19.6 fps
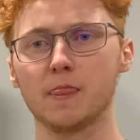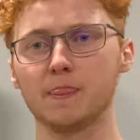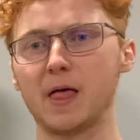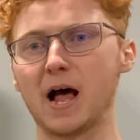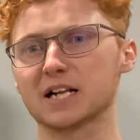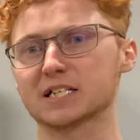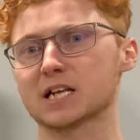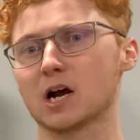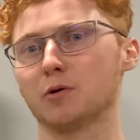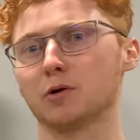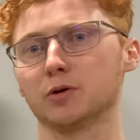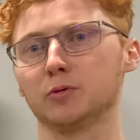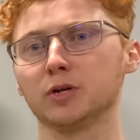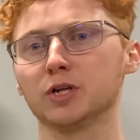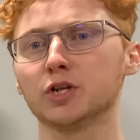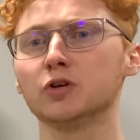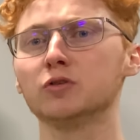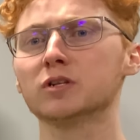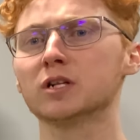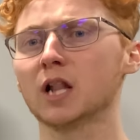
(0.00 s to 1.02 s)
that's how we would
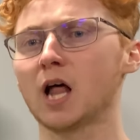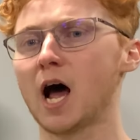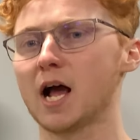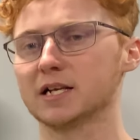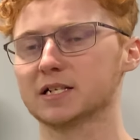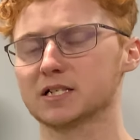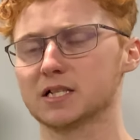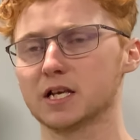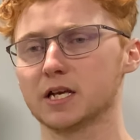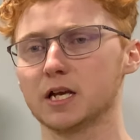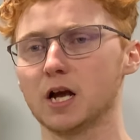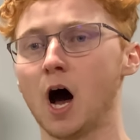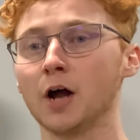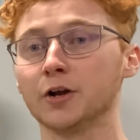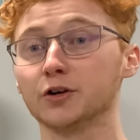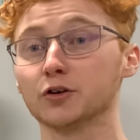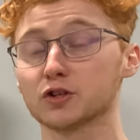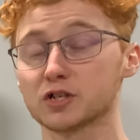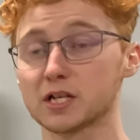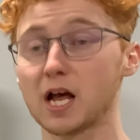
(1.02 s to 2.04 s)
utilize the
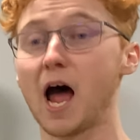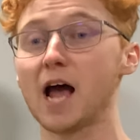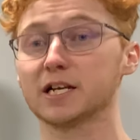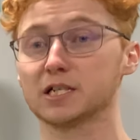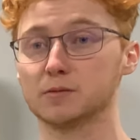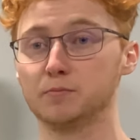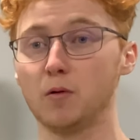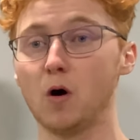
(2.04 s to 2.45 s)
undersized